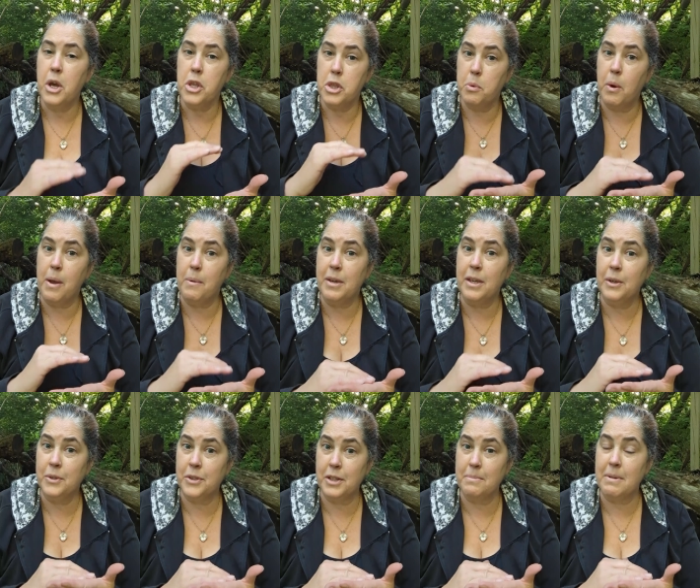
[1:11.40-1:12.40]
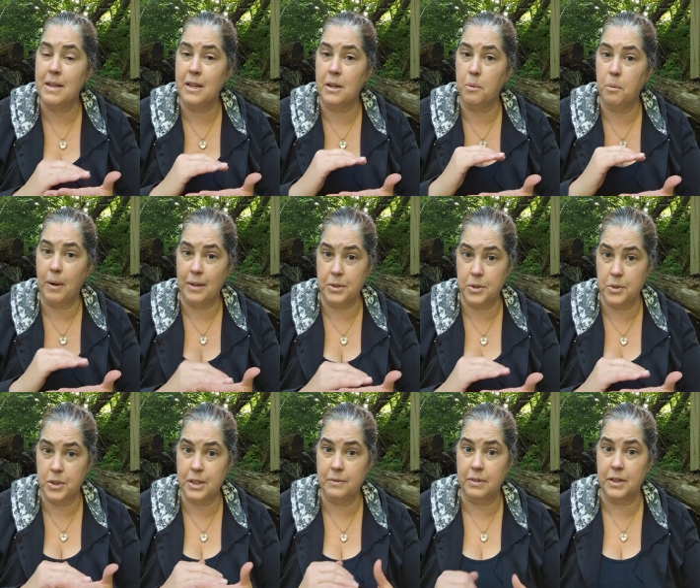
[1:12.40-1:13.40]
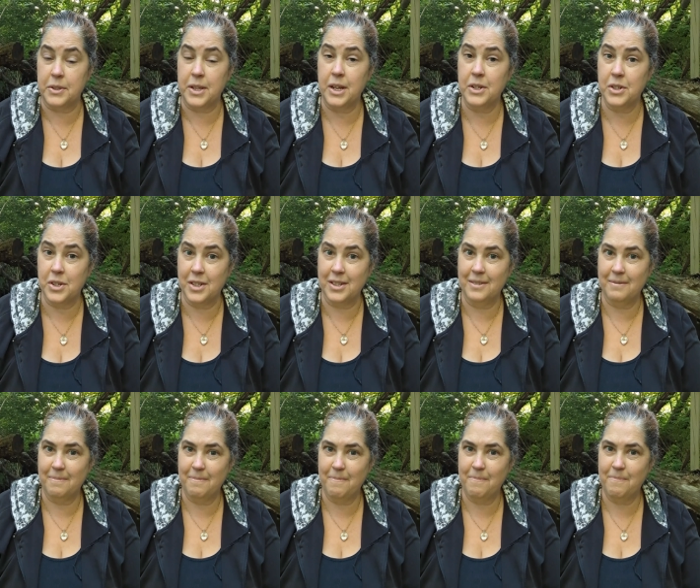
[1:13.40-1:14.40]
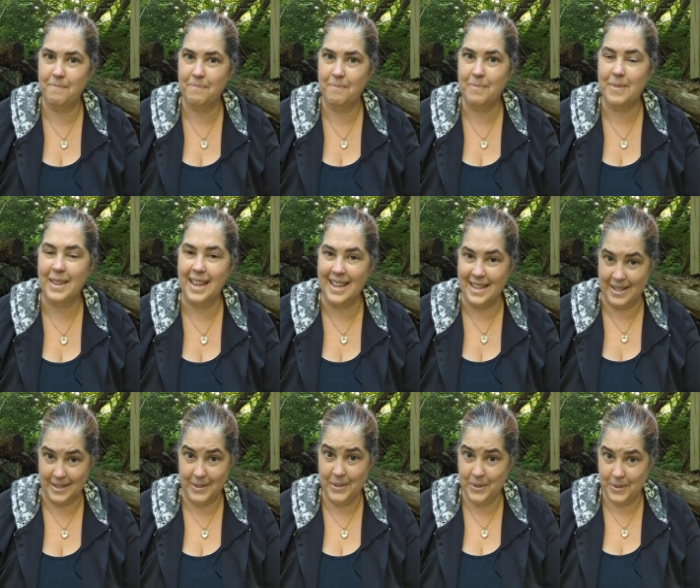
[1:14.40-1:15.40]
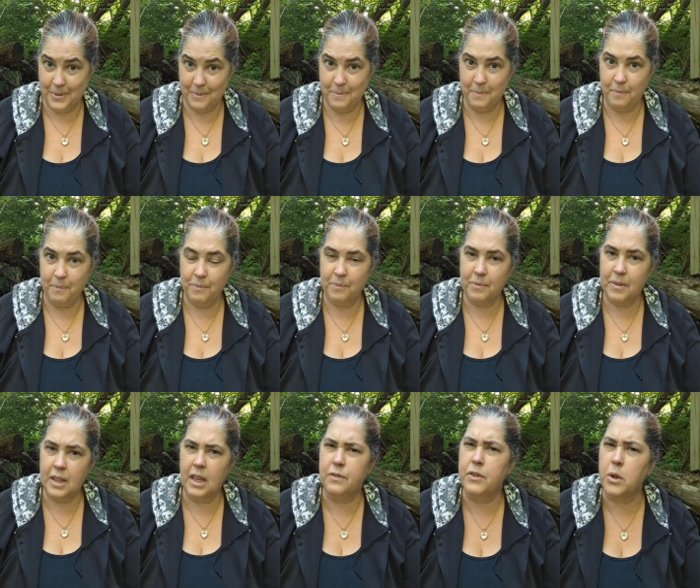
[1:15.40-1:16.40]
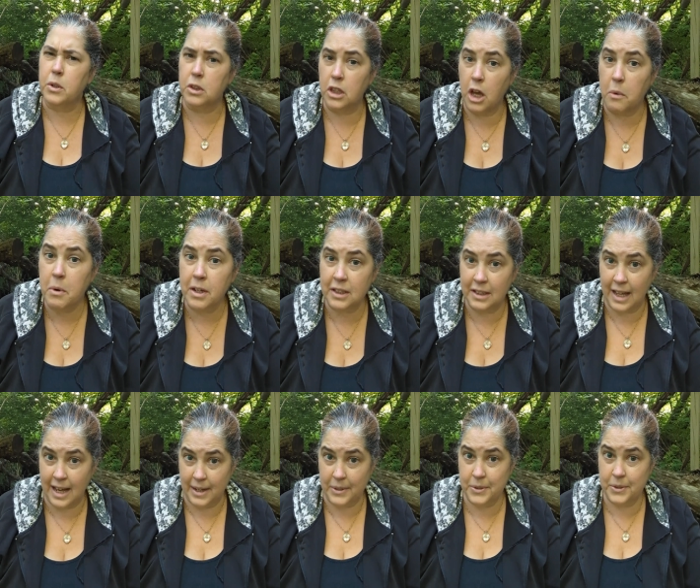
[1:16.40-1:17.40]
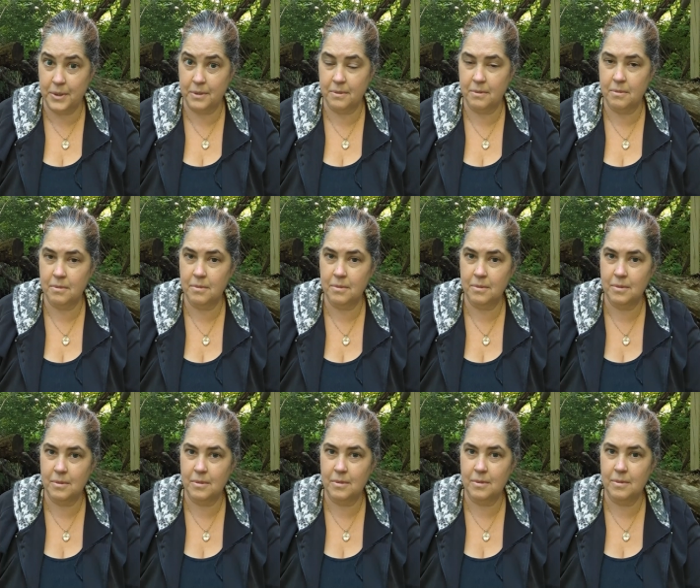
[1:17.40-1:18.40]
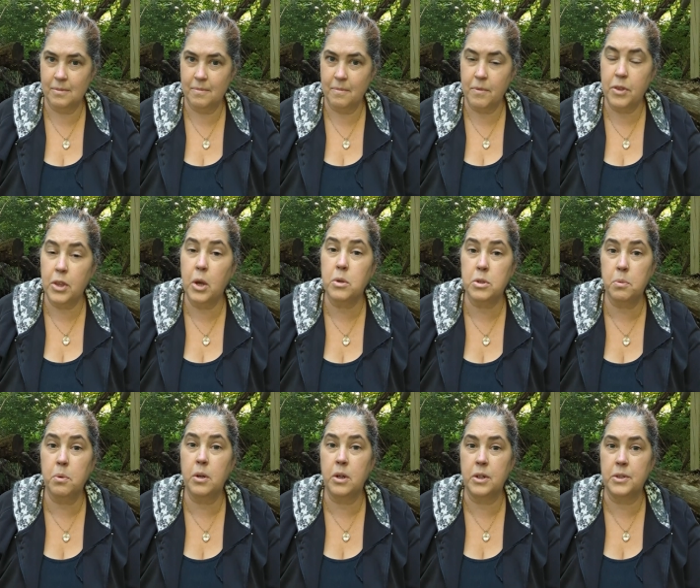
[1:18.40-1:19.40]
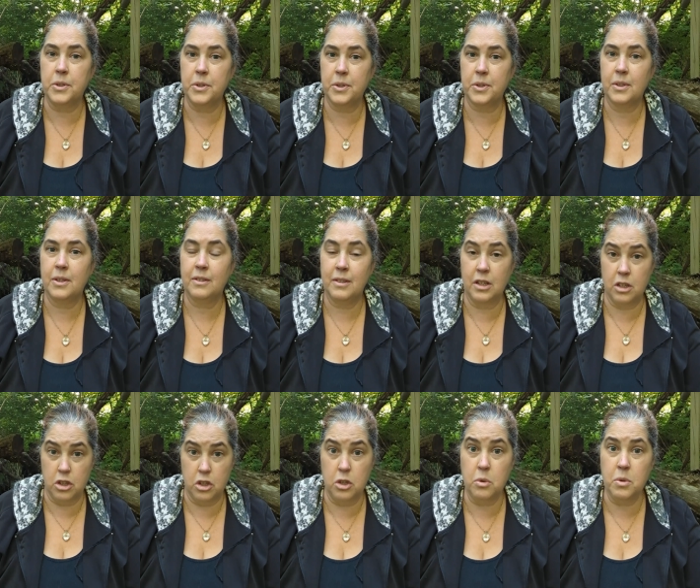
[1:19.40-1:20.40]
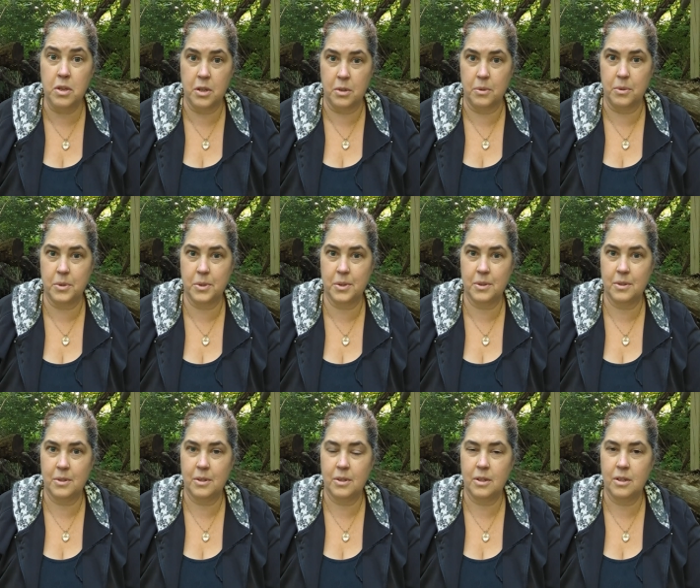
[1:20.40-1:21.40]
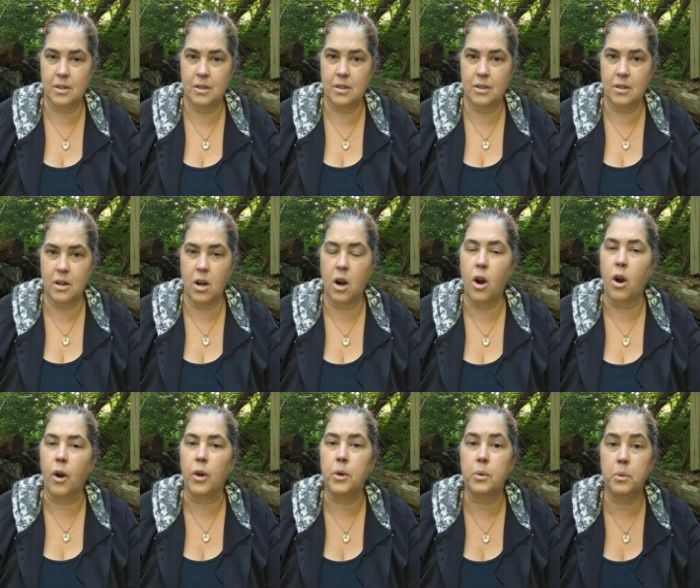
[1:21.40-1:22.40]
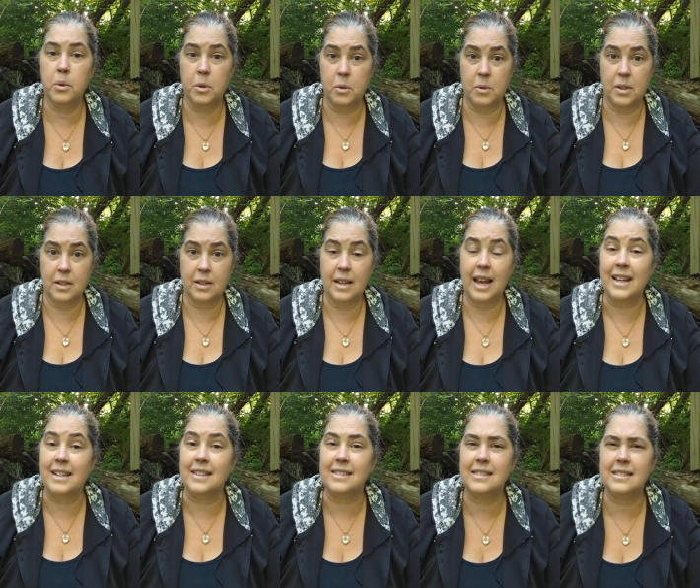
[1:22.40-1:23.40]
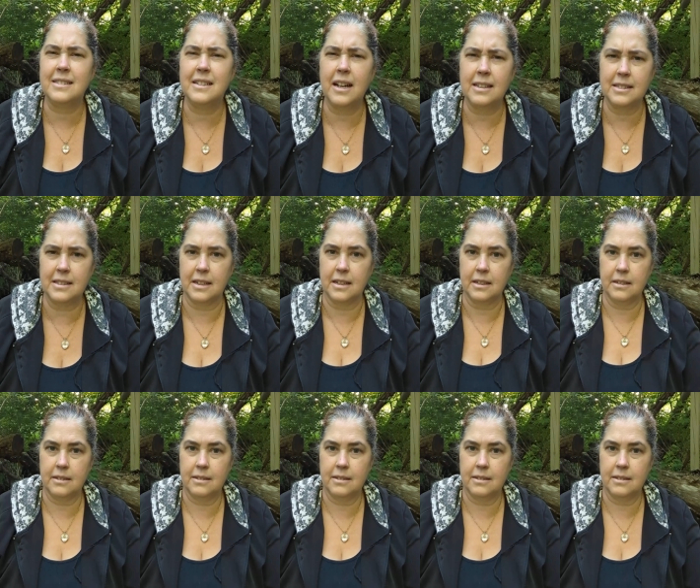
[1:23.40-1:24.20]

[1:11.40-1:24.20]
the way we use them in Western civilization, is if you're lower class, those words that you use are crude and disgusting.